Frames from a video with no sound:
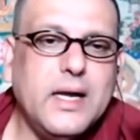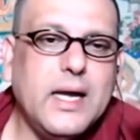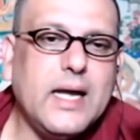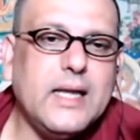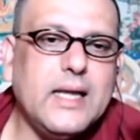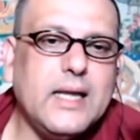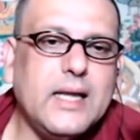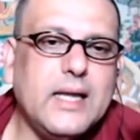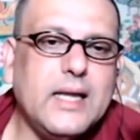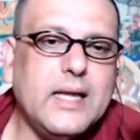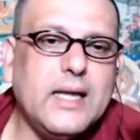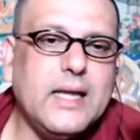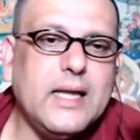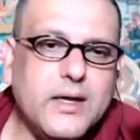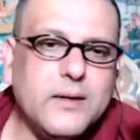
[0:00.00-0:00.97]
and then
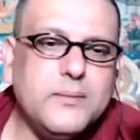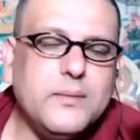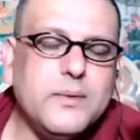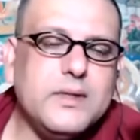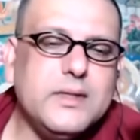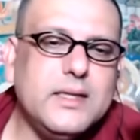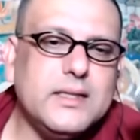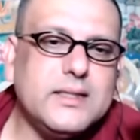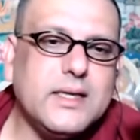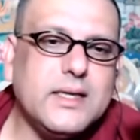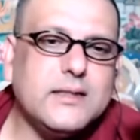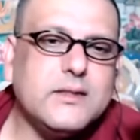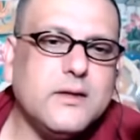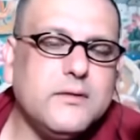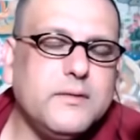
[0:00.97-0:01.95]
develop the
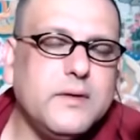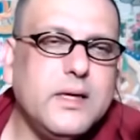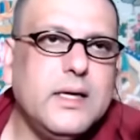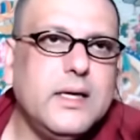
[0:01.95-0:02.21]
sense of